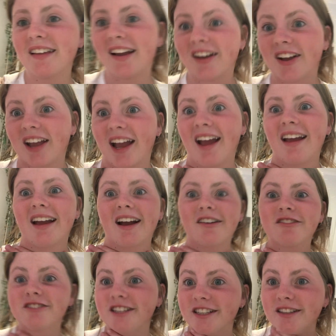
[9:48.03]
Okay,
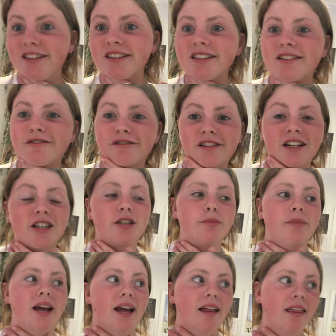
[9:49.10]
I've just finished
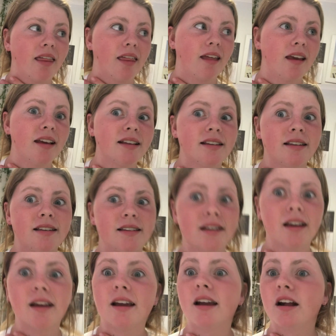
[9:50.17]
math. It's
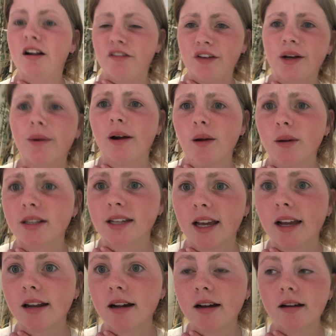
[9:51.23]
a few hours
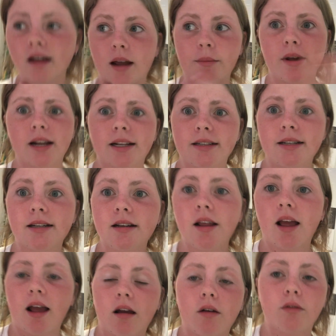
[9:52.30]
later. I mean, I did
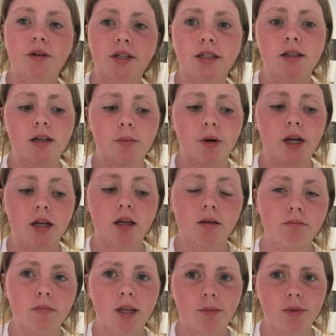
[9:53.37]
have a dinner break
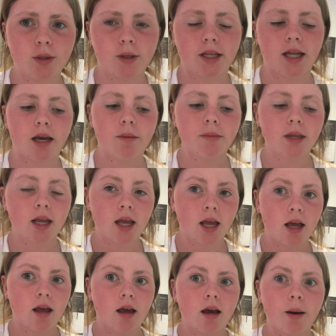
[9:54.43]
in between there.
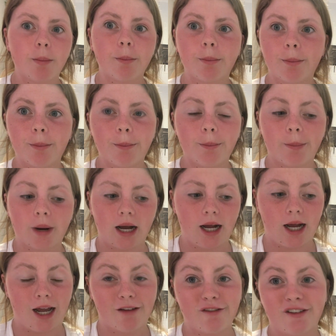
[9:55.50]

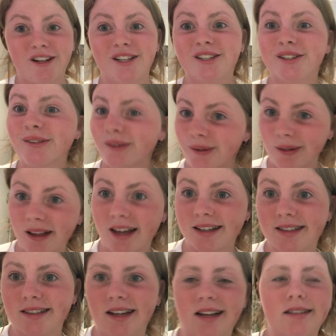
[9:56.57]
but I finished all
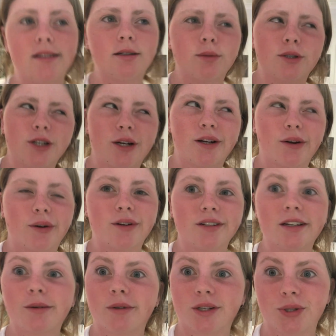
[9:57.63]
exercises, which I
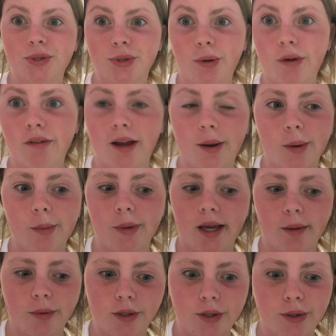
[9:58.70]
honestly wasn't sure if I would be
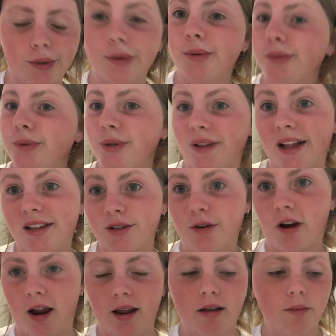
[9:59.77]
able to do, so that's
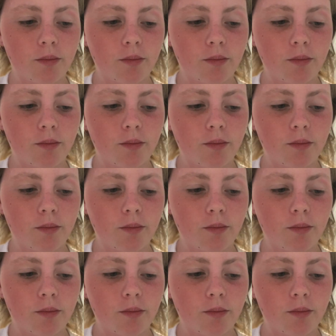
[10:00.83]
great.